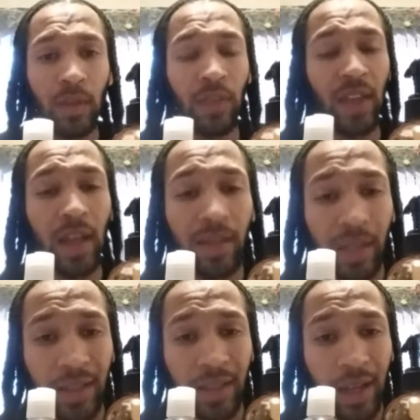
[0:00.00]
The thing is,
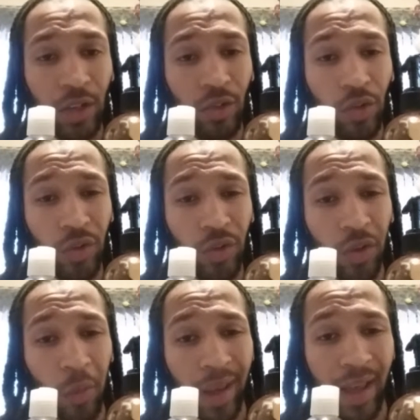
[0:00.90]
I did use
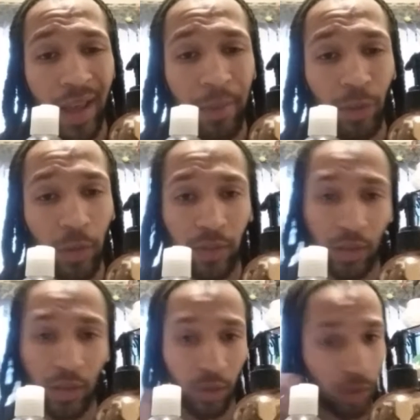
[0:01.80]
it while I had my twist
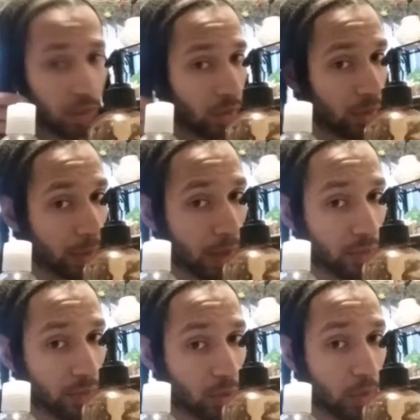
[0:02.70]
in, so you can see my
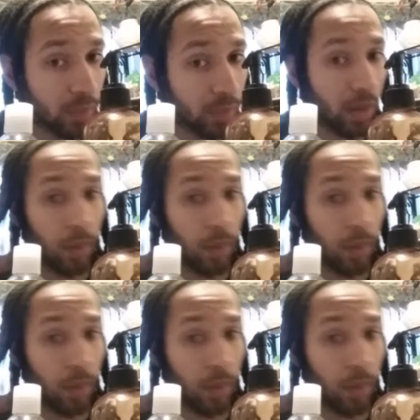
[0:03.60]
hair's in twist.